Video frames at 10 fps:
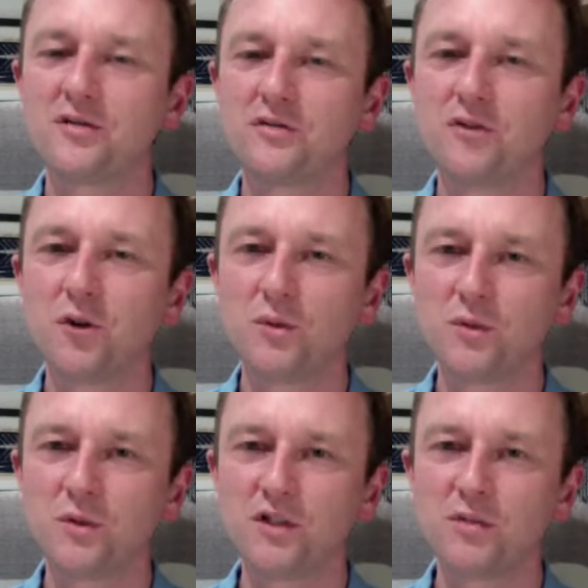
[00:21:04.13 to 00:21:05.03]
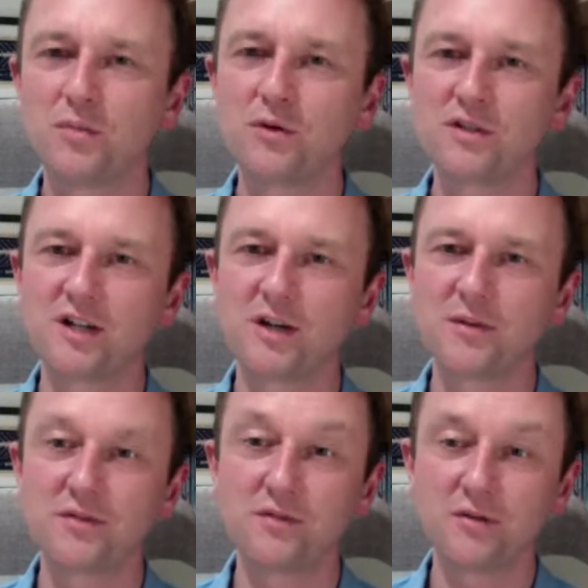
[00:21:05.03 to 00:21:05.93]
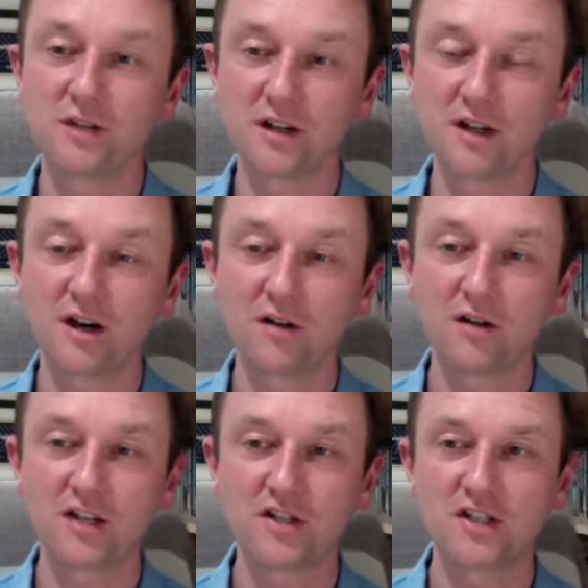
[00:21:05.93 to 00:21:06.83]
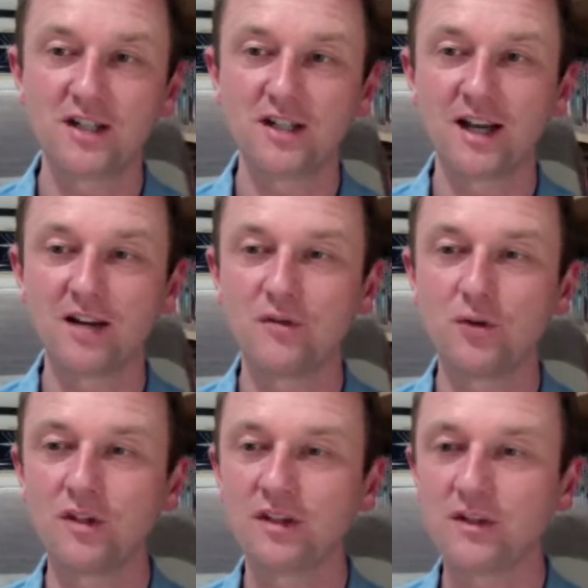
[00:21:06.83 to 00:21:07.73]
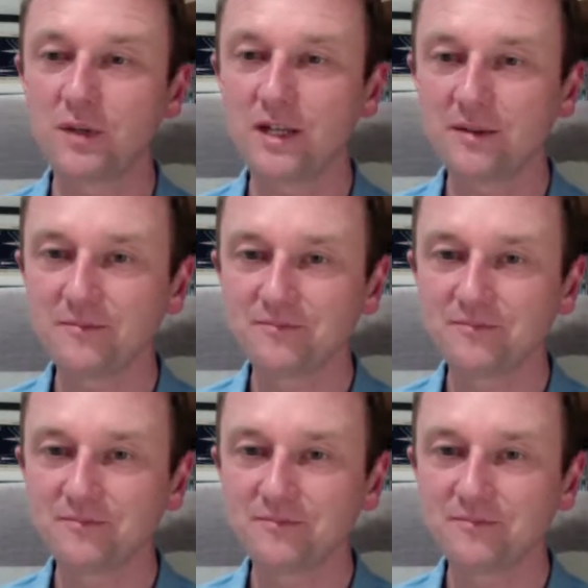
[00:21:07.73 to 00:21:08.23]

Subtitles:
4 was, which sports star was involved in a car crash in California this week?